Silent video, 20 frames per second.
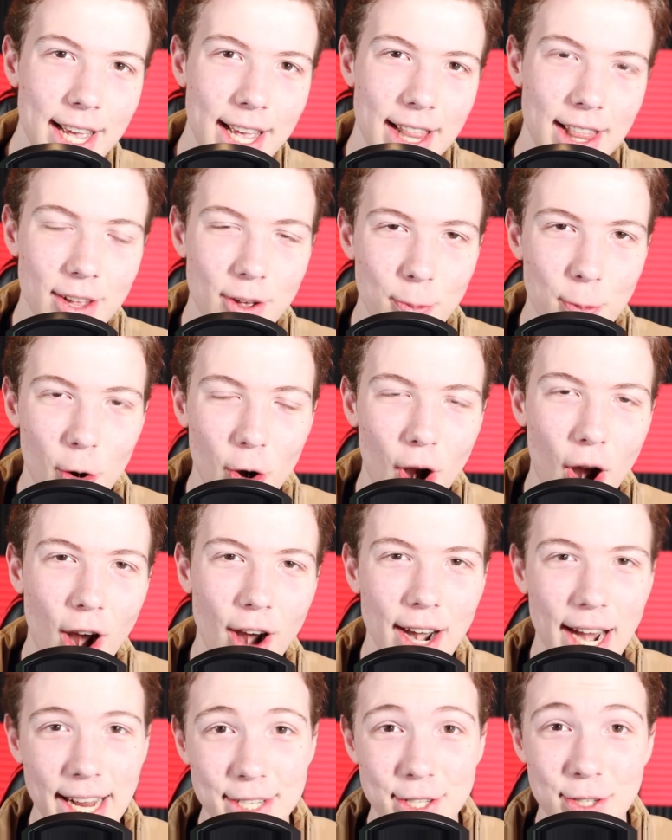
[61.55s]
A little more
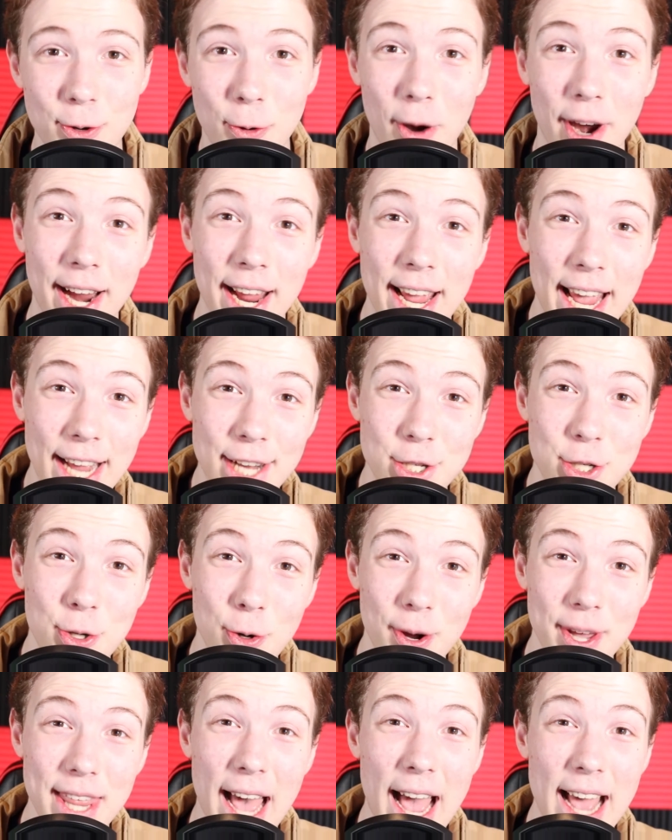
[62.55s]
heart and story.
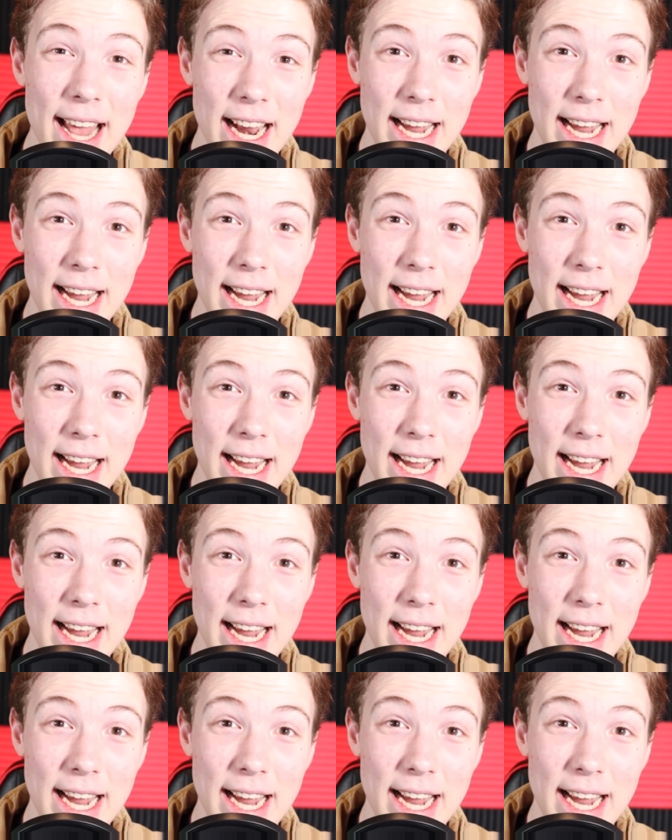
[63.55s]
Enjoy that.